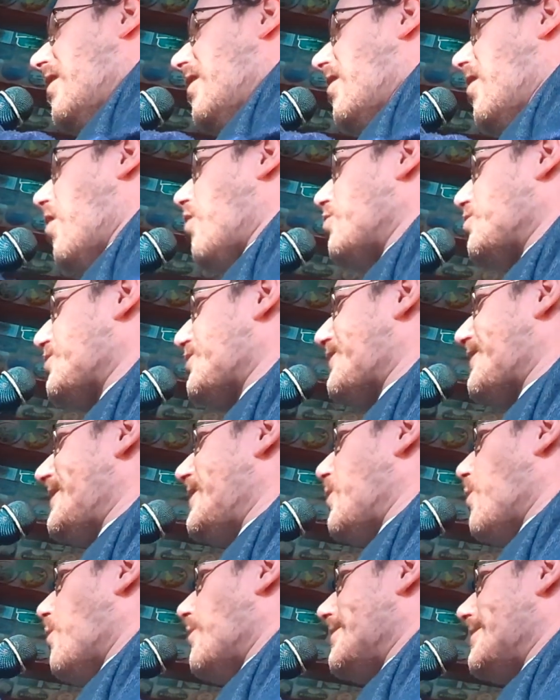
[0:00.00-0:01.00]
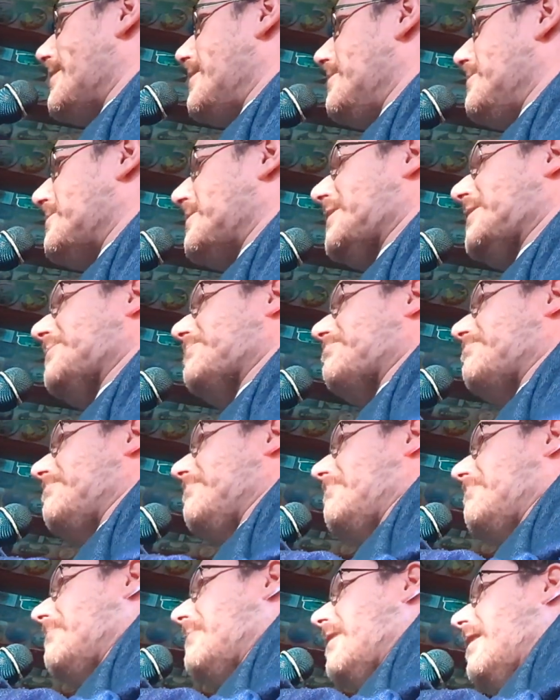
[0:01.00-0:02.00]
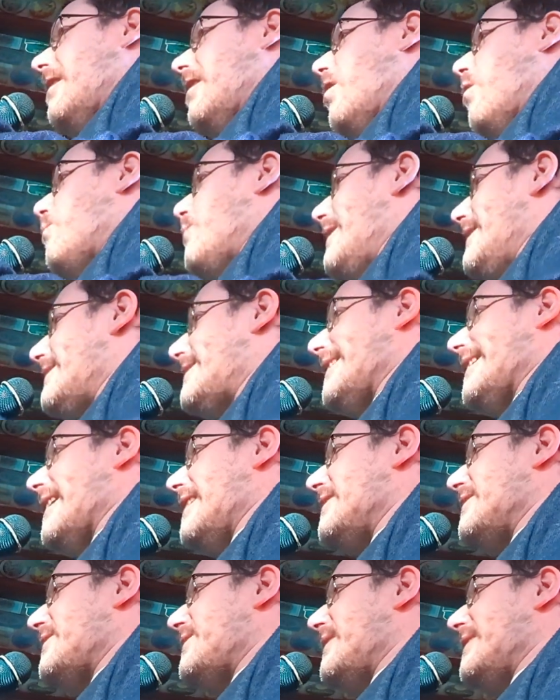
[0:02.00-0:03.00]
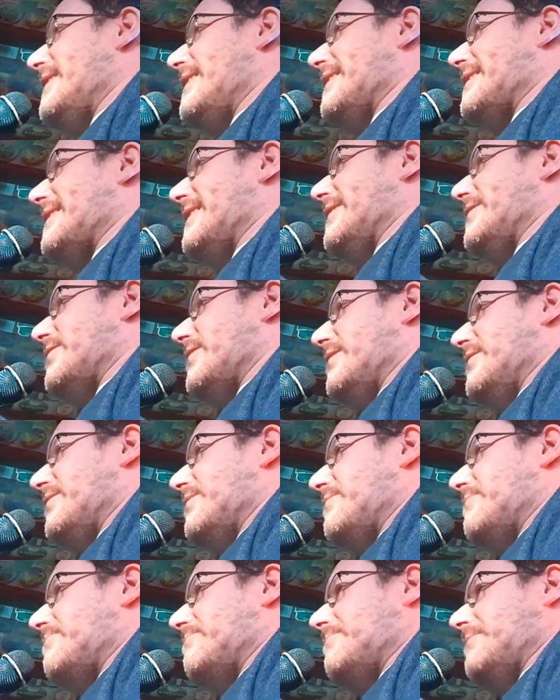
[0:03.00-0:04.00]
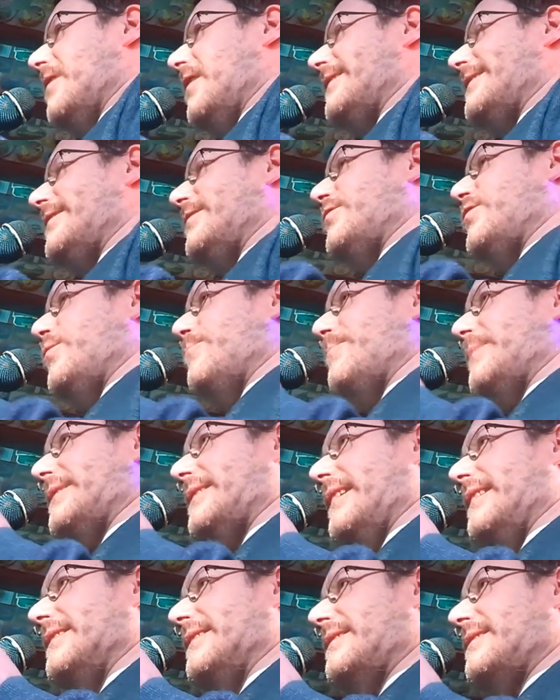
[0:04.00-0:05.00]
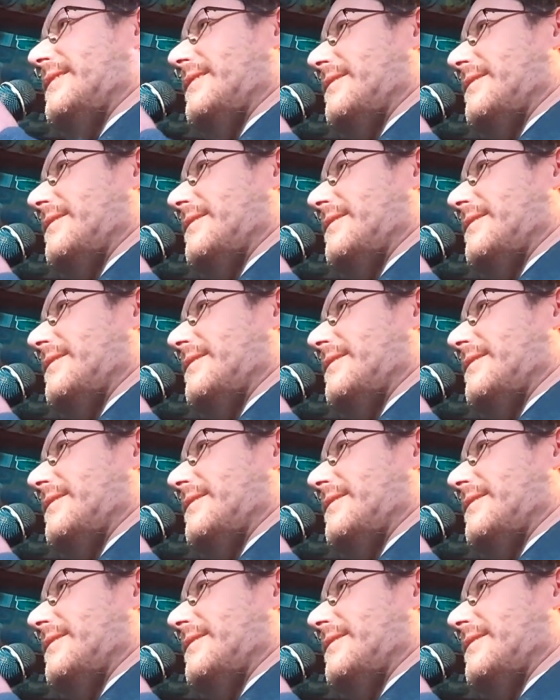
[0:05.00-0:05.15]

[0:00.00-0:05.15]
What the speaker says: asked the audience, went against their decision. 92%